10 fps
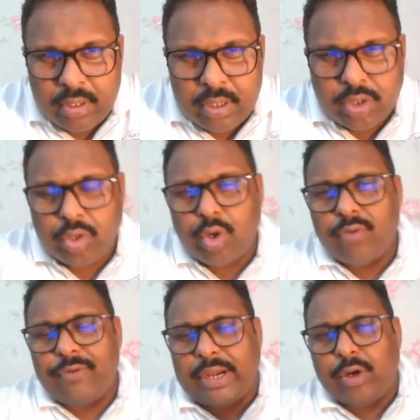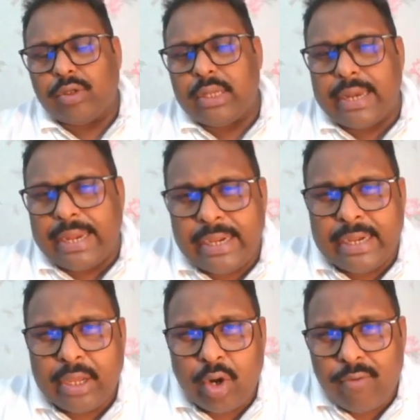So you have to find out the line
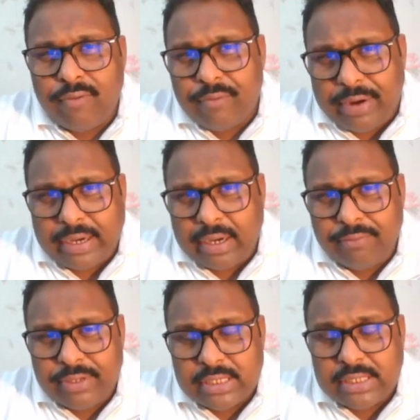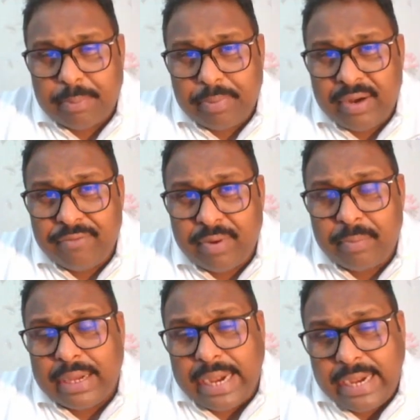integral of a vector which is obtained
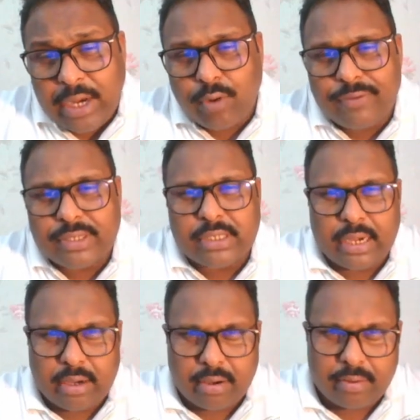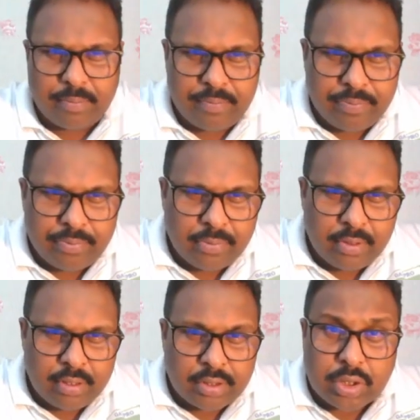from gradient of a scalar.
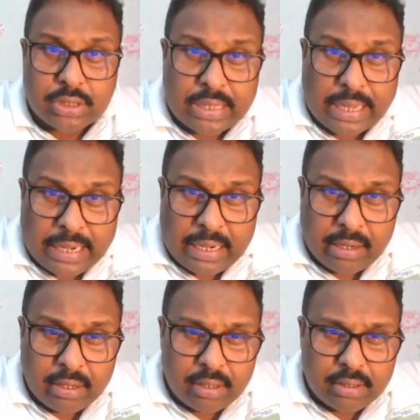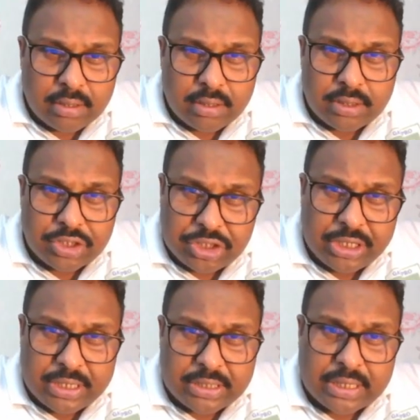So scalar
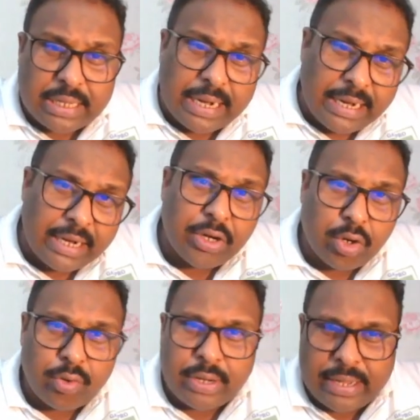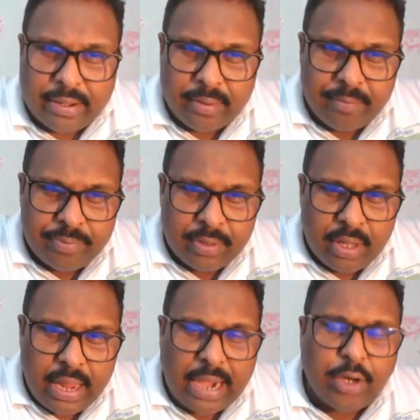G is gradient you have to take,
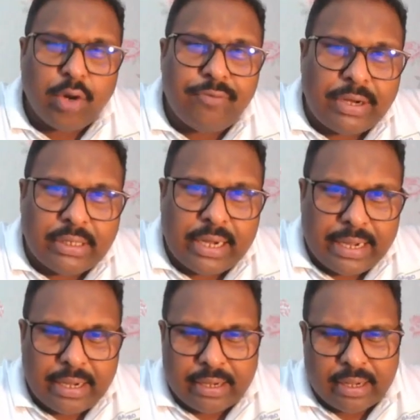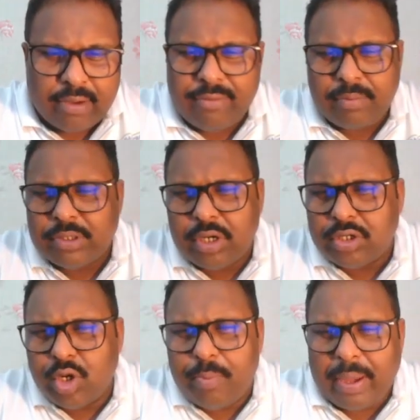and you have to find the line integral from
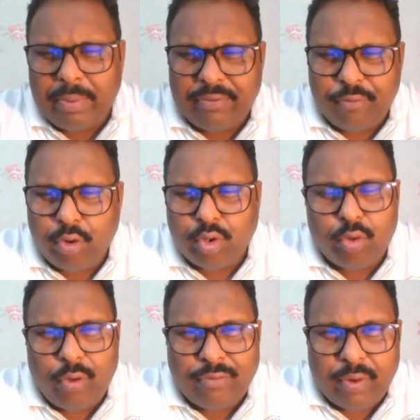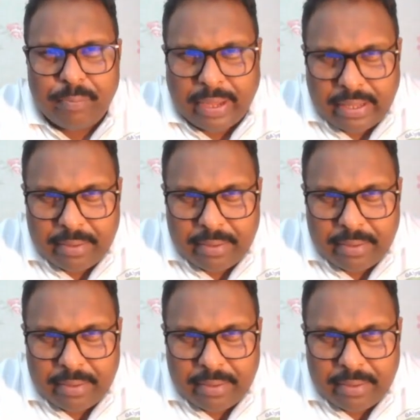0 pi by 4 to 1 pi.